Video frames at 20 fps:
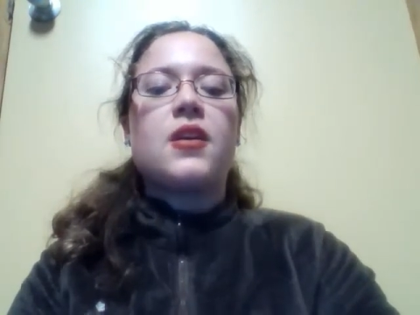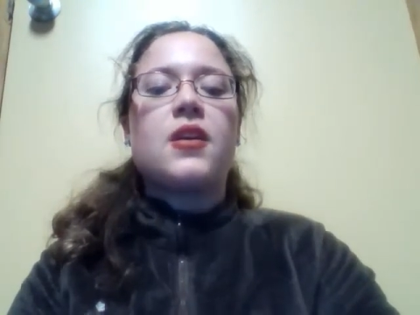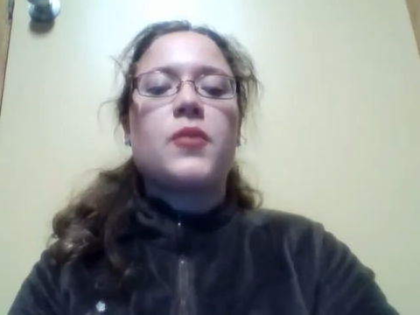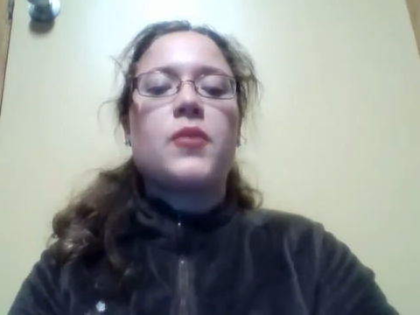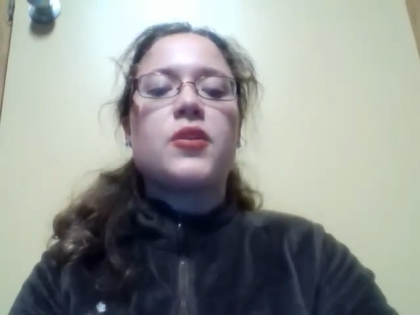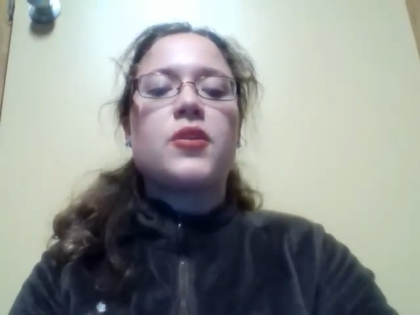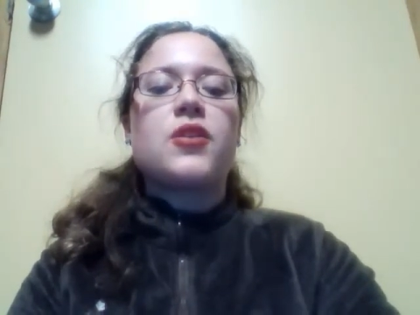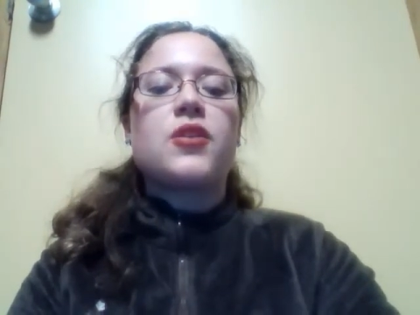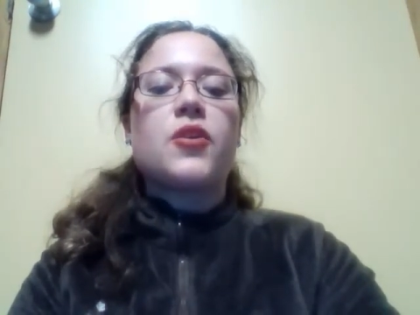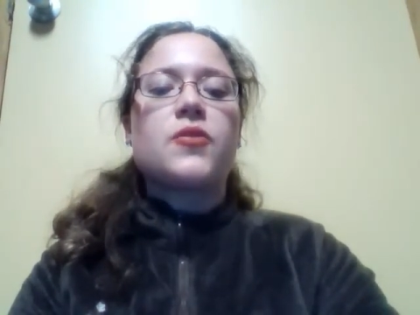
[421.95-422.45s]

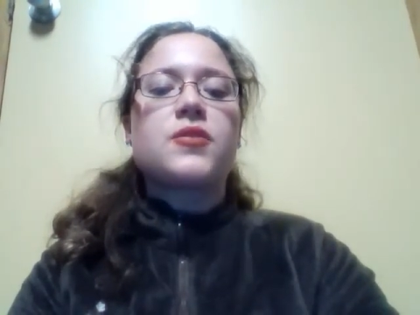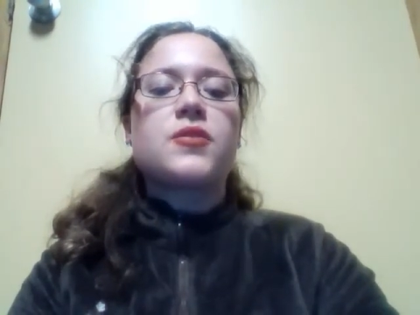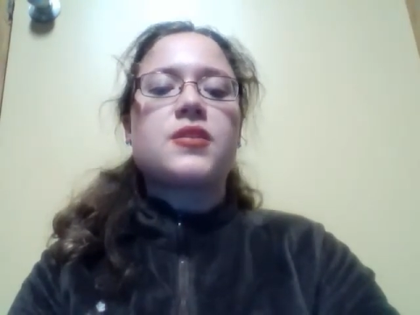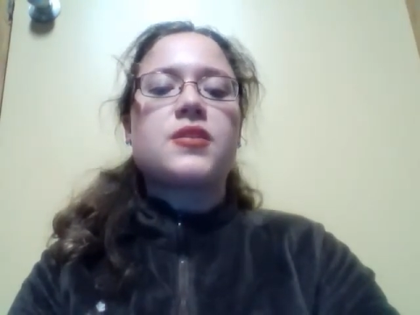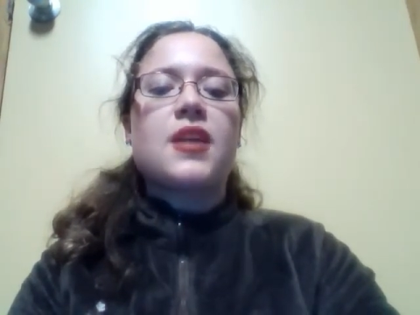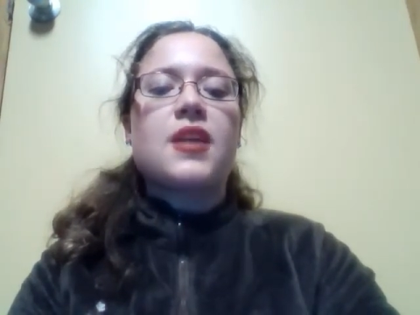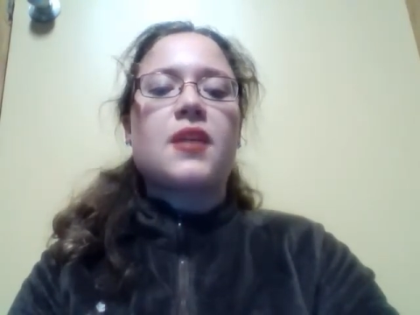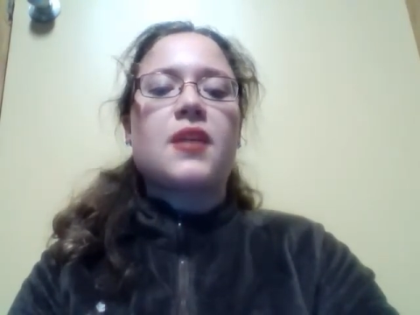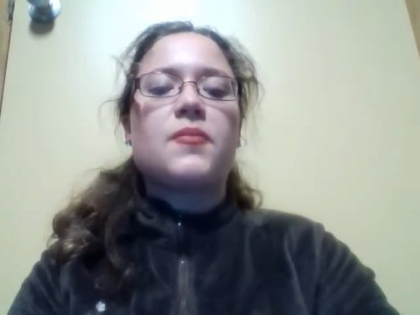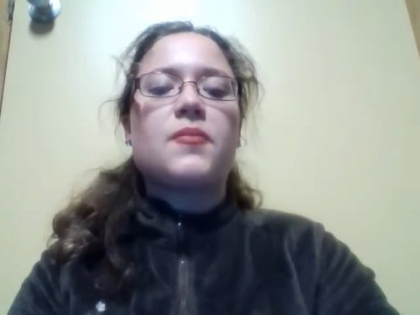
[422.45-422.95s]
but notes
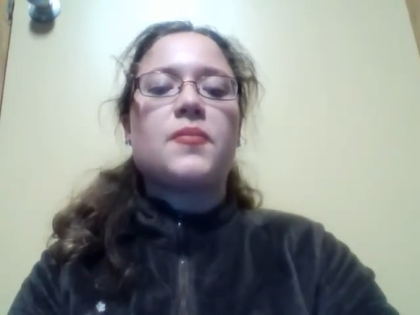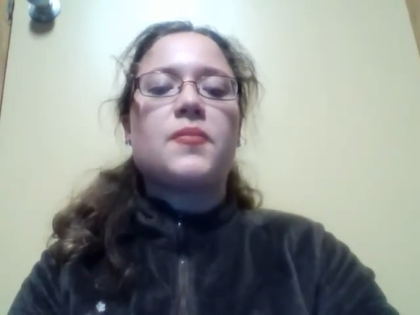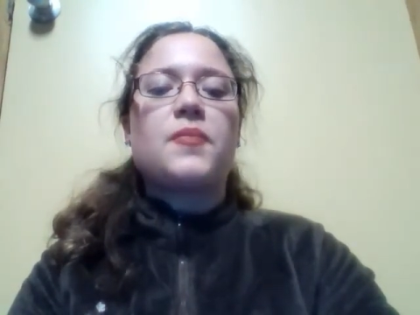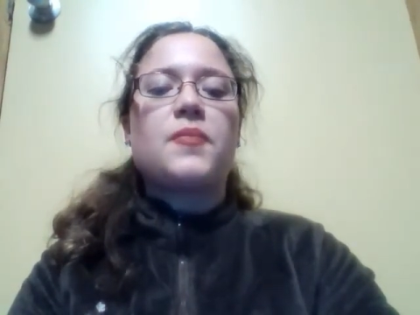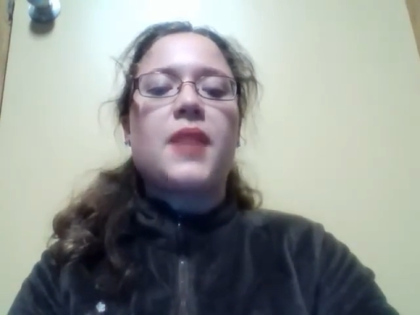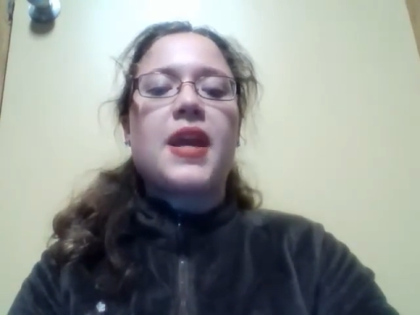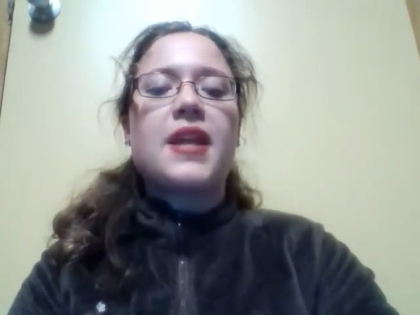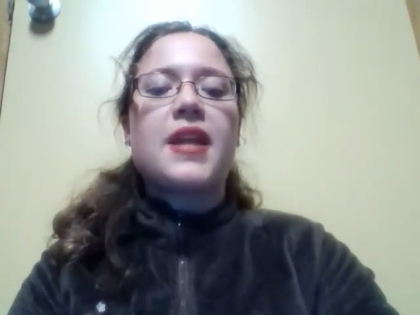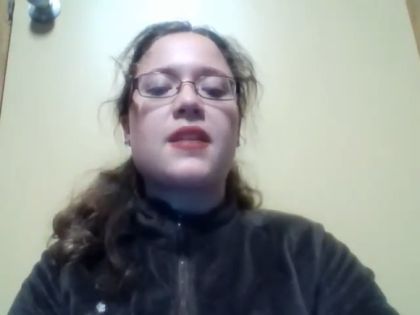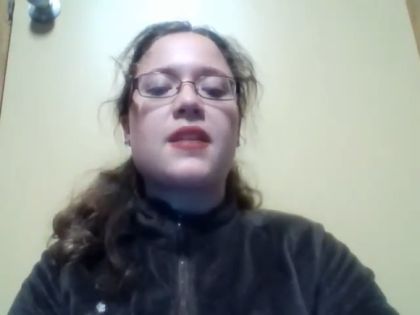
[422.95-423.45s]
that
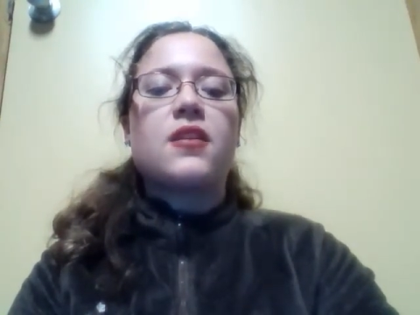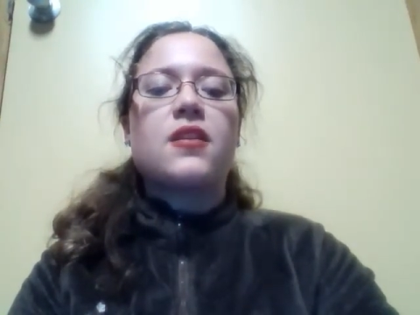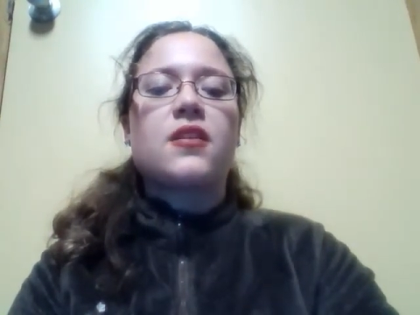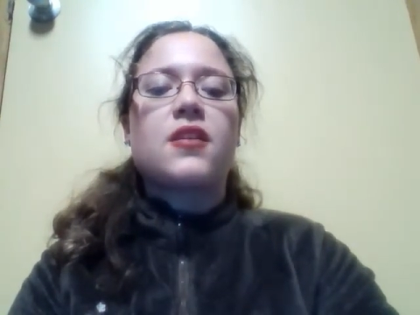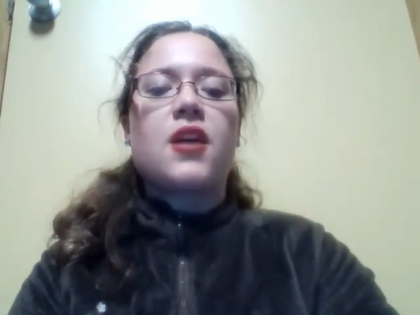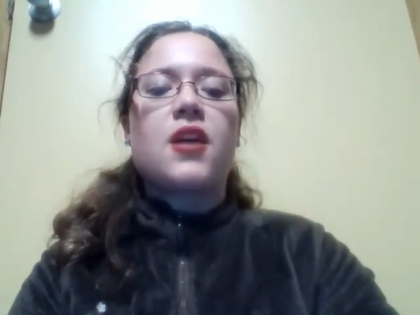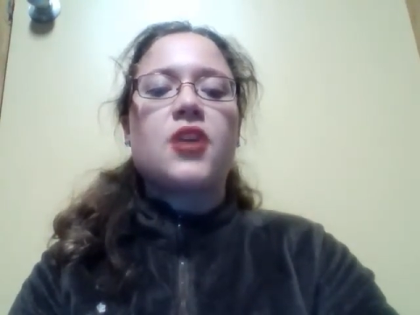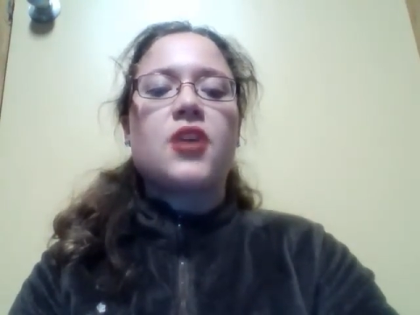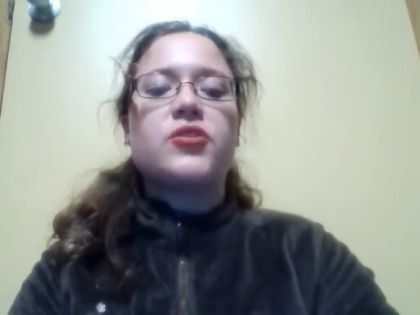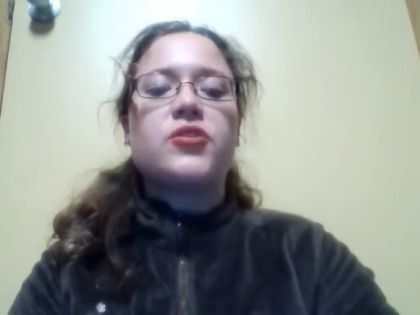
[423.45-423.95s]
main
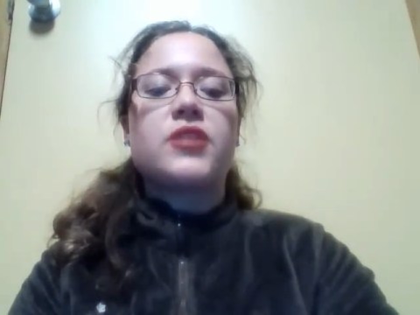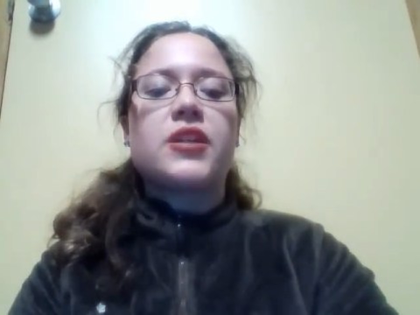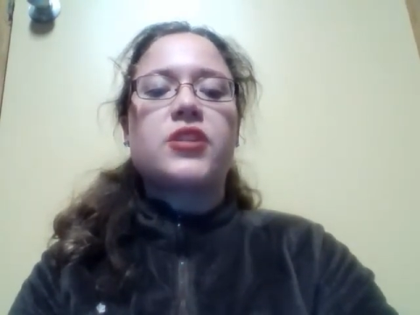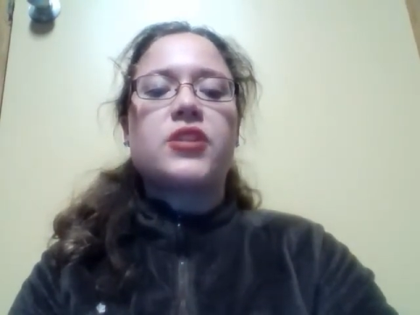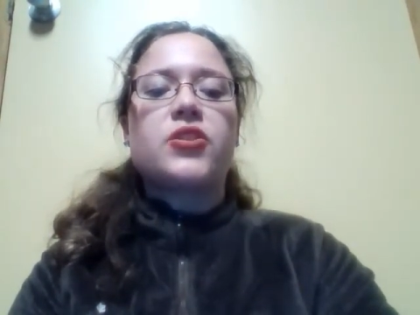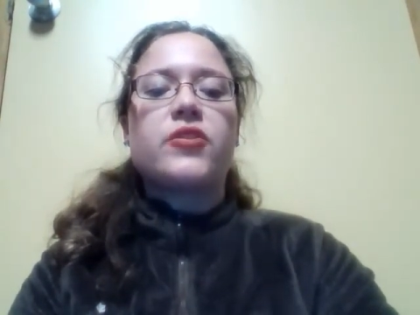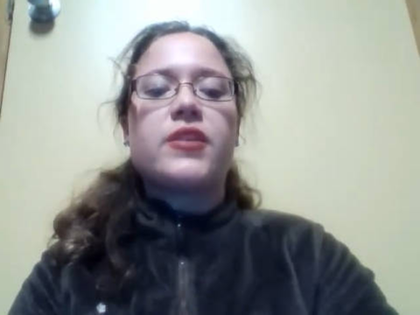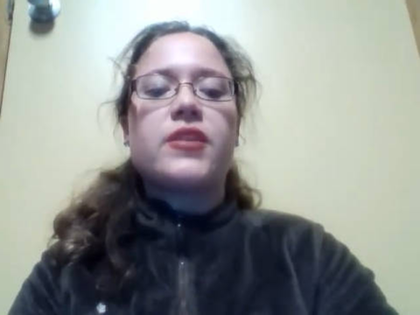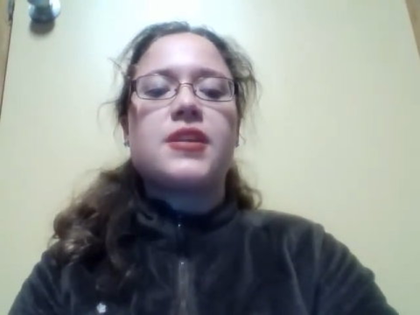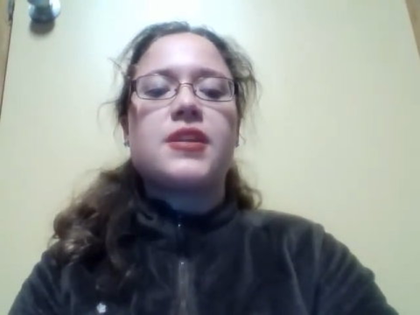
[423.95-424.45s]
contradictory